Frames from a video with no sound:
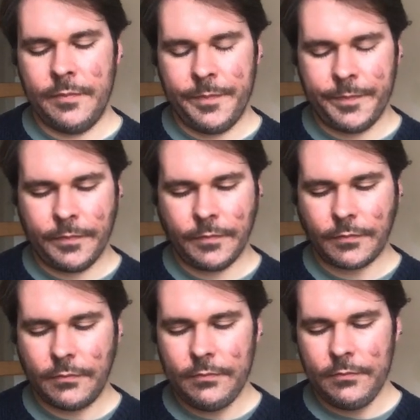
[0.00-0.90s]

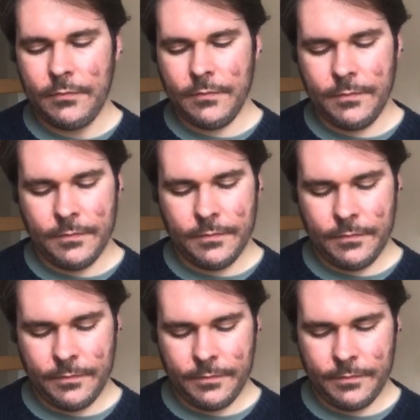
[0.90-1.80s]

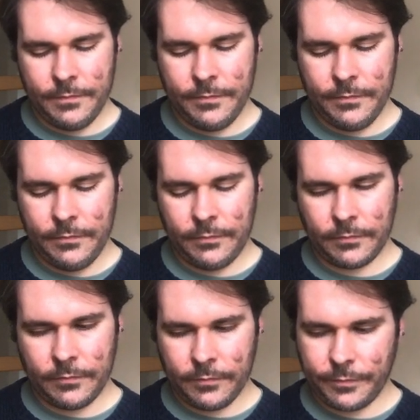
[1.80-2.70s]

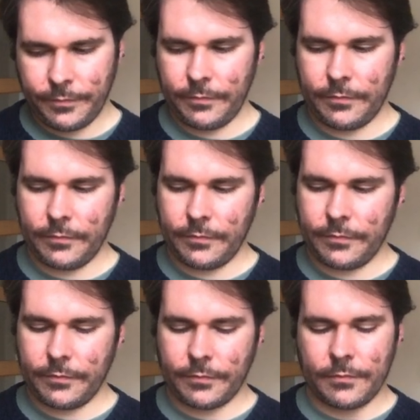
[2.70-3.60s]

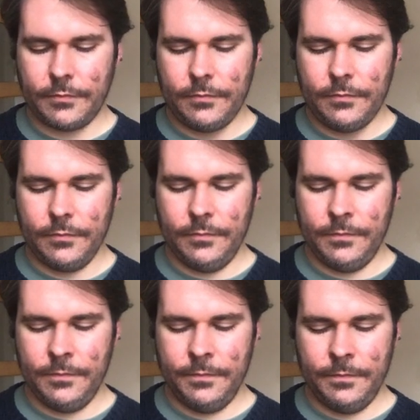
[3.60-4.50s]

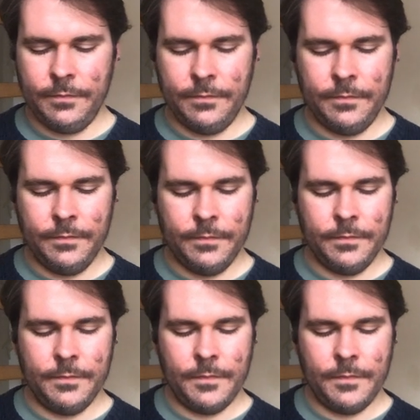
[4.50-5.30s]
Nothing is said.